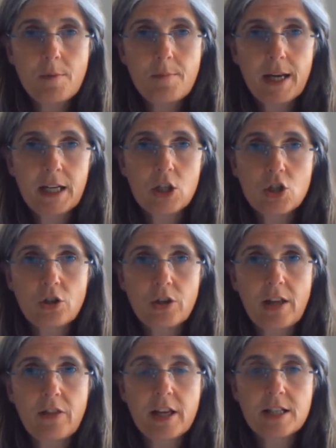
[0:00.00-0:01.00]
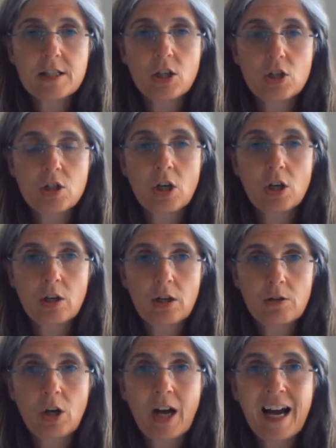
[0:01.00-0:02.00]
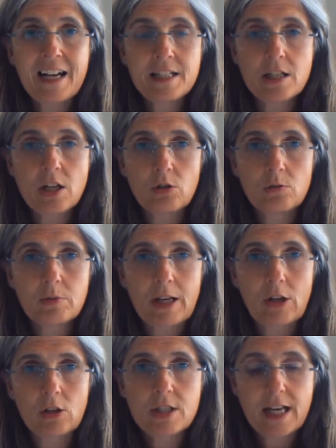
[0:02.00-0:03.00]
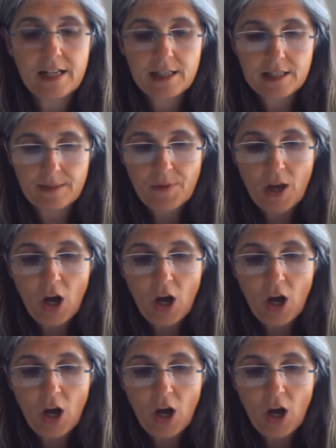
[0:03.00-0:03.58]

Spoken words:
making sure that things are not high salt content.